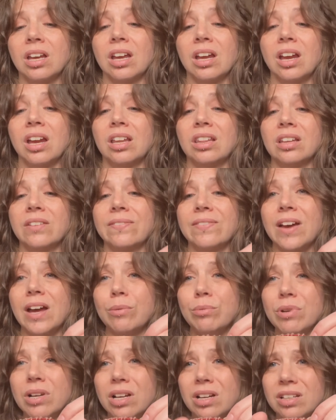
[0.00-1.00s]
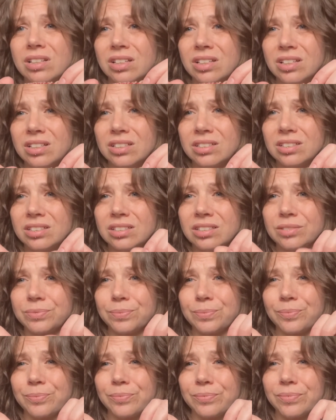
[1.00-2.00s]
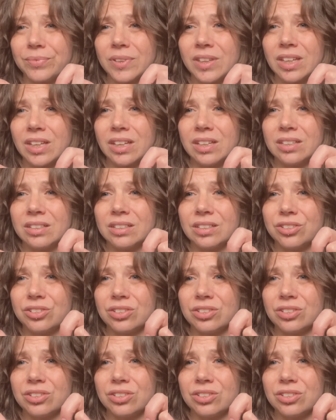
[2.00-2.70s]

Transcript: And the fabric on this is